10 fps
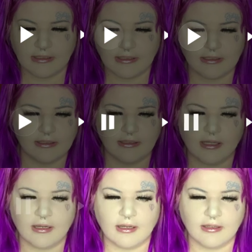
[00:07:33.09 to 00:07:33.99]

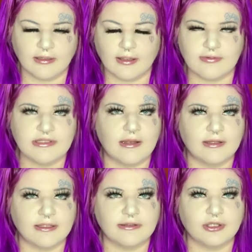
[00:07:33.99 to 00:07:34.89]
Da-da-da, like, I was
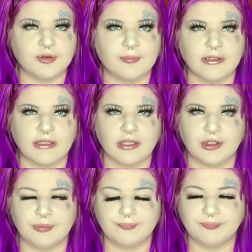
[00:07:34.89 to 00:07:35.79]
yelling at them, and
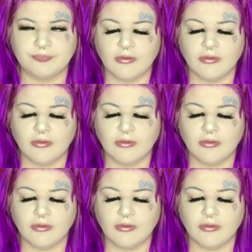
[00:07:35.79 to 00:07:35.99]
then,